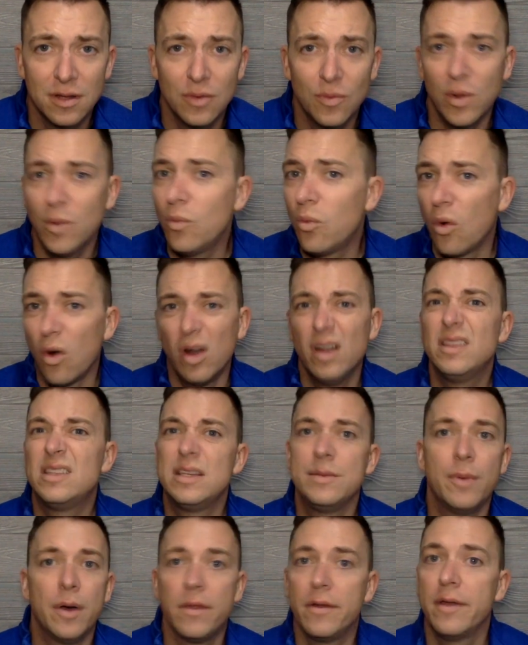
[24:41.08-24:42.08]
We
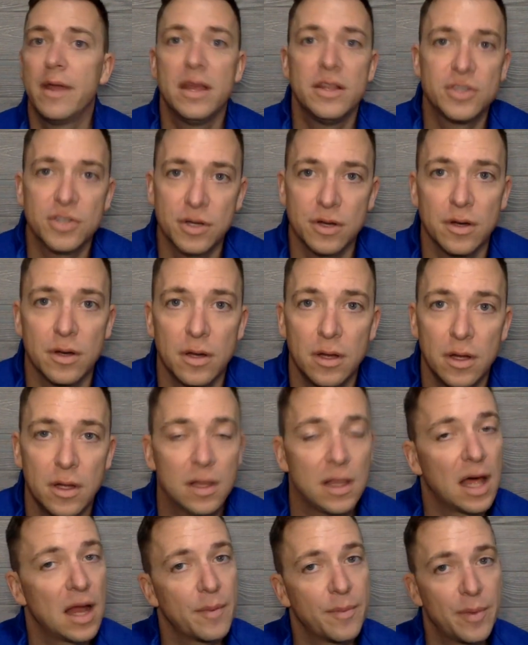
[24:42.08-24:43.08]
warranty Mother Nature.
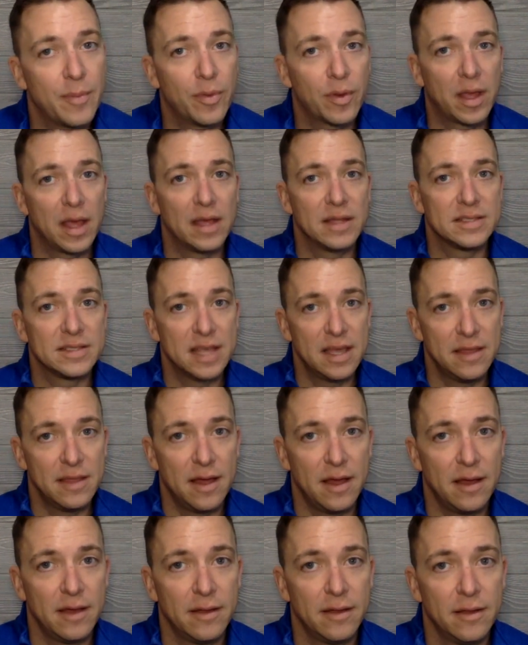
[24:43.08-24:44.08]
A lot of people can't say
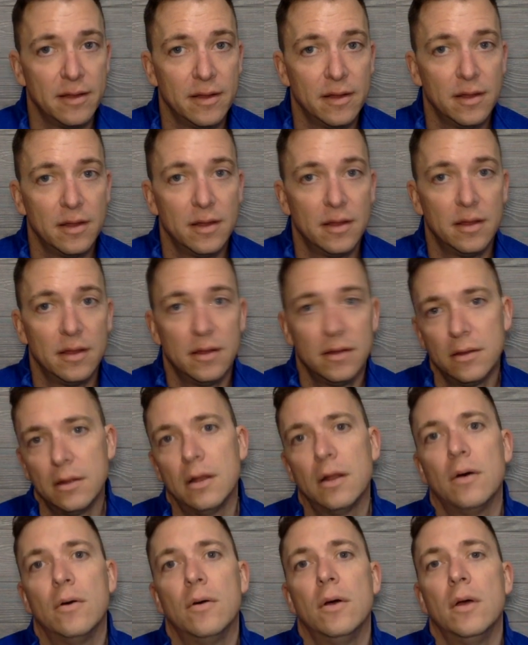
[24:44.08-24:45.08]
that.
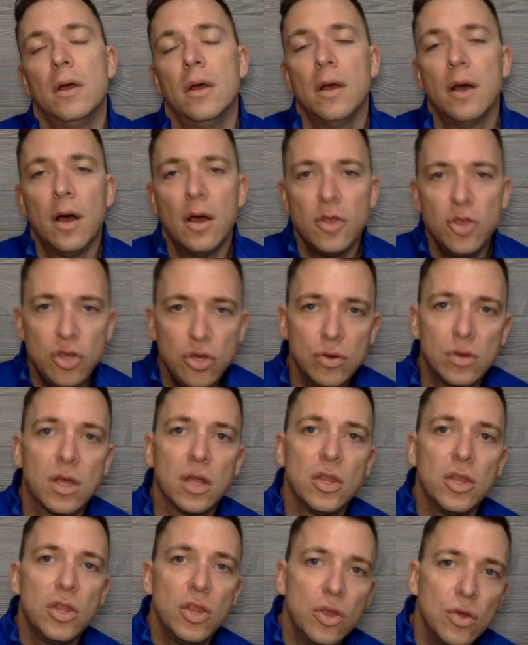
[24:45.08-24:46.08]
You know, you
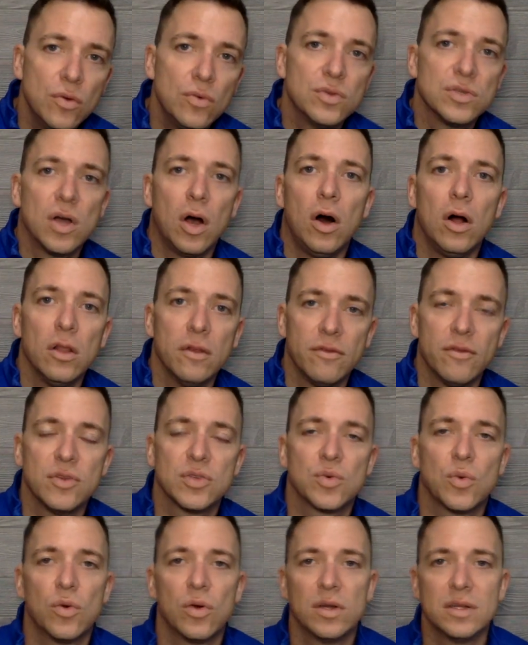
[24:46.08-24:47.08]
can use all of
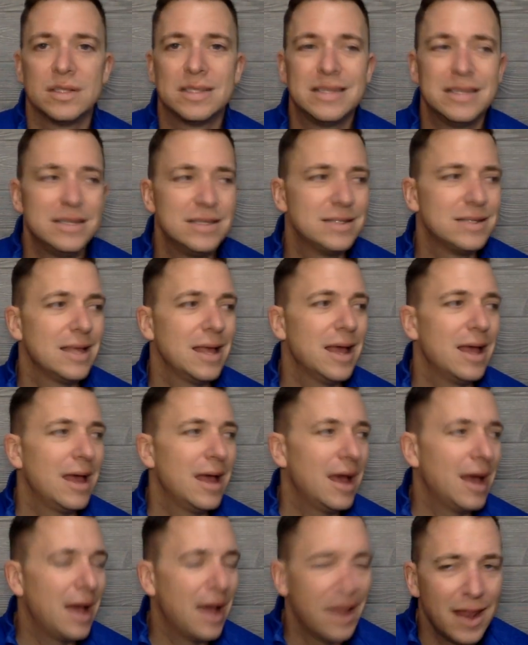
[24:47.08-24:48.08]
those warranties
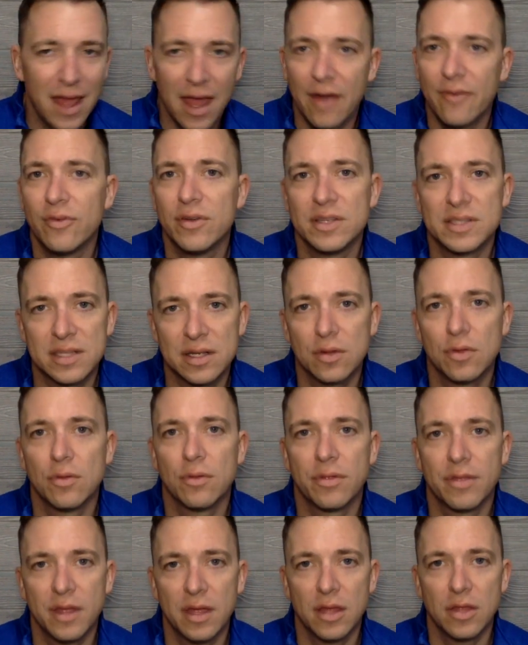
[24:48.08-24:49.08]
on every single
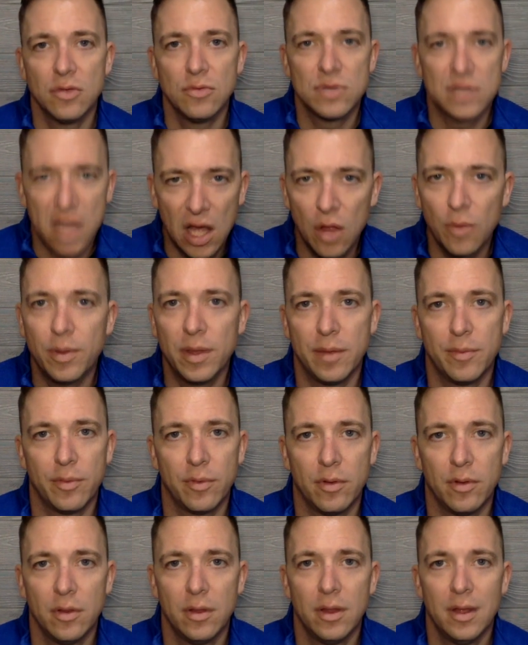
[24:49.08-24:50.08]
thing you tell
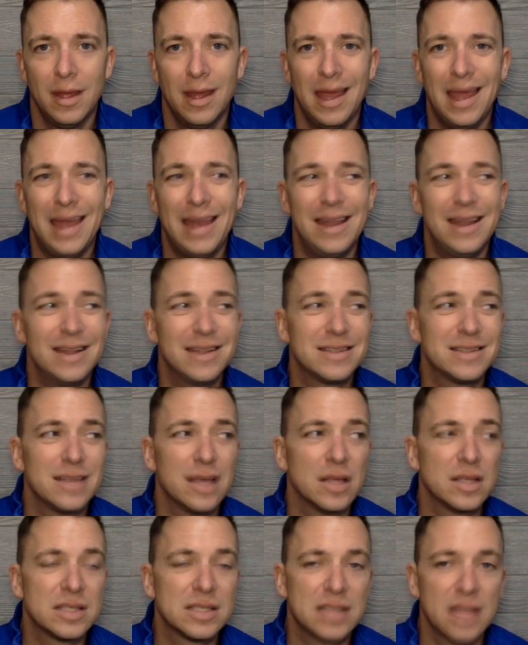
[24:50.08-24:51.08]
people and it is
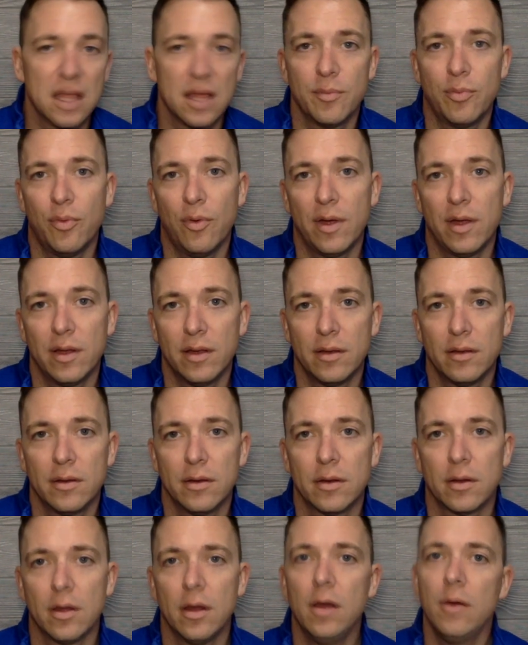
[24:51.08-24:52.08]
a selling point.
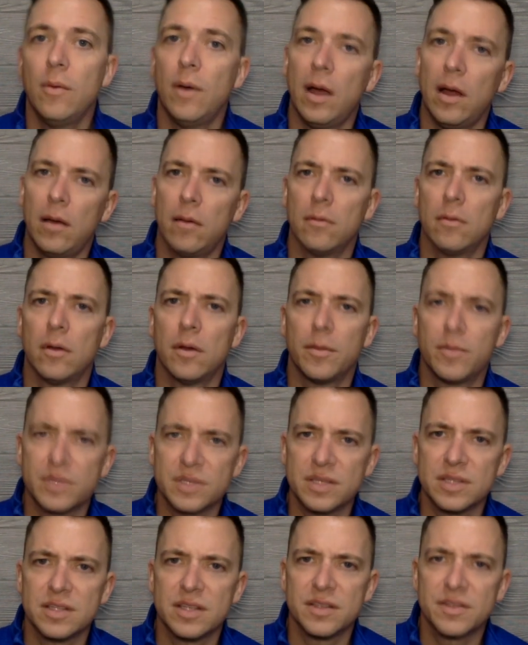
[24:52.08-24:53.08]
You're, oh wow,
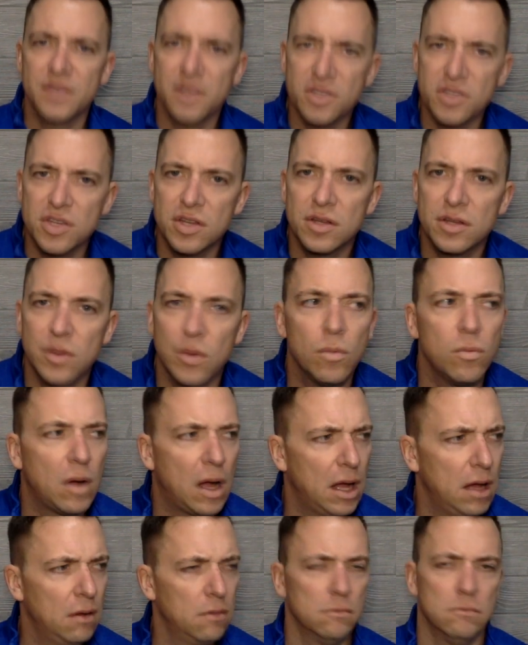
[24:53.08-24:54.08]
100% satisfaction guarantee. Oh
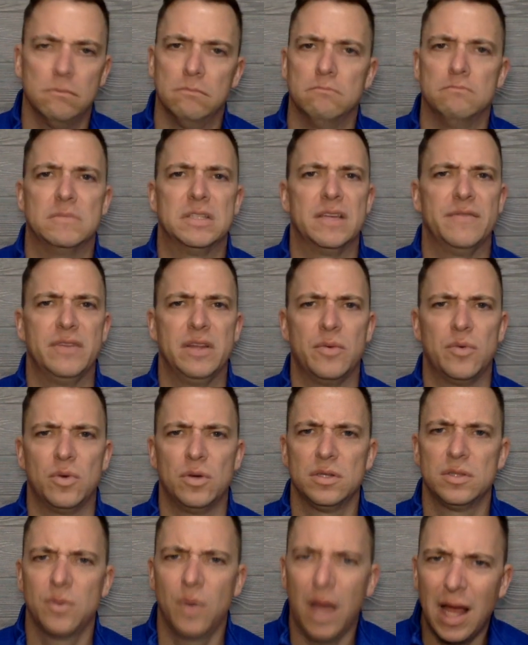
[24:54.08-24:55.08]
wow, seven day
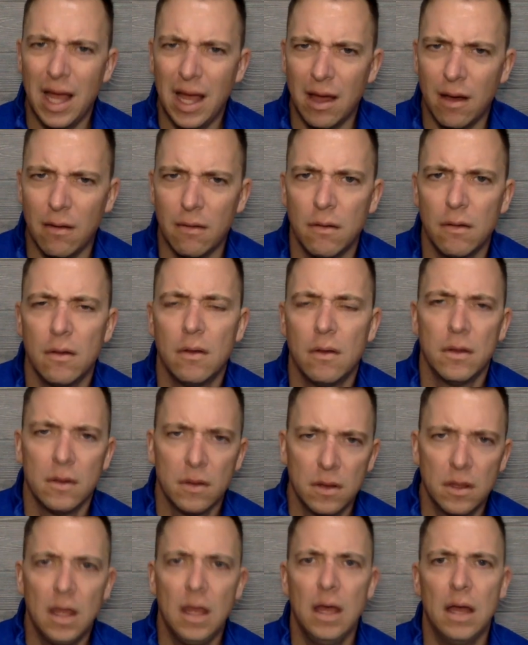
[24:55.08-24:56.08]
warranty. Wow,
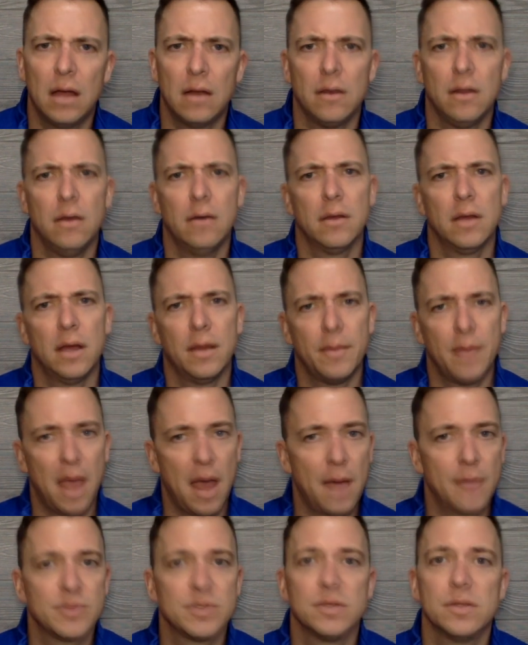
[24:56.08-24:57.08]
yeah, no, yeah,
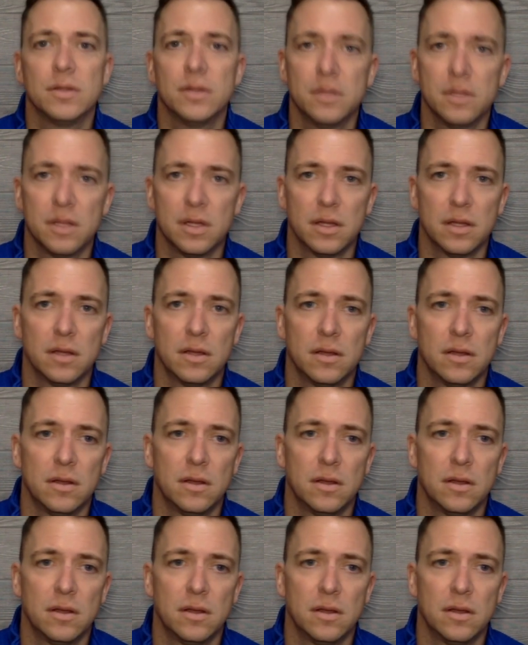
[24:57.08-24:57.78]
absolutely.